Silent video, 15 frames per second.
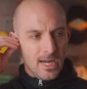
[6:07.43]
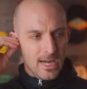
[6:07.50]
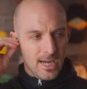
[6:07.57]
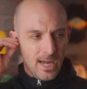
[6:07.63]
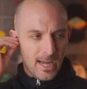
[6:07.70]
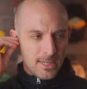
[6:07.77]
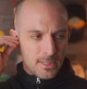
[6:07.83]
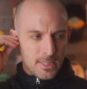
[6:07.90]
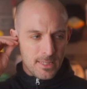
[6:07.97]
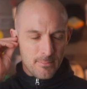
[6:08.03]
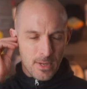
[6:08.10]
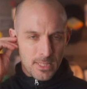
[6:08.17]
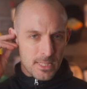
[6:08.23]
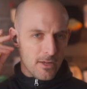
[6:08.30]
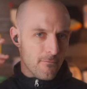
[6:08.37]
I could see
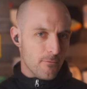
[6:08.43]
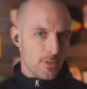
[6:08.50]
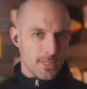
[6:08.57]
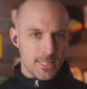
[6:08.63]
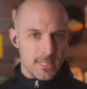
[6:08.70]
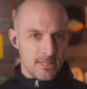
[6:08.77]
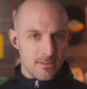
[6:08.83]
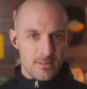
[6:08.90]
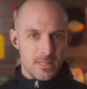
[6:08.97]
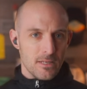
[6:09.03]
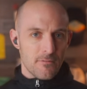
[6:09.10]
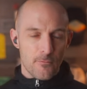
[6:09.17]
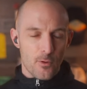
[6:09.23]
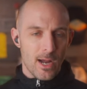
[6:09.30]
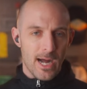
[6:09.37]
myself listening to these for